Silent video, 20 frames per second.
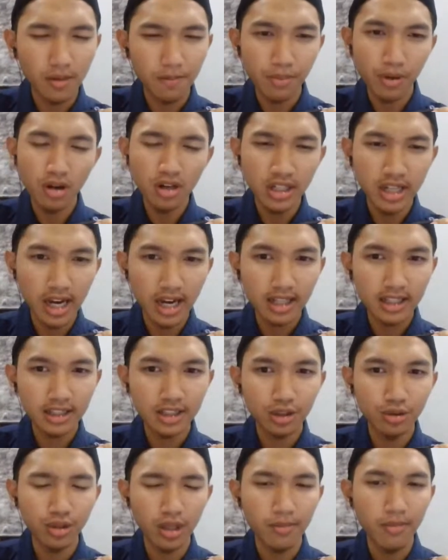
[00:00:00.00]
a
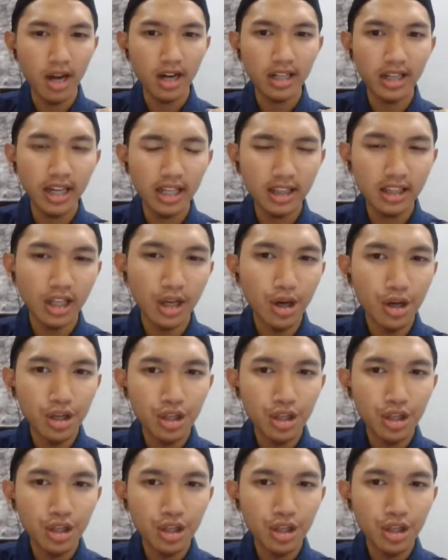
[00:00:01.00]
product to the market,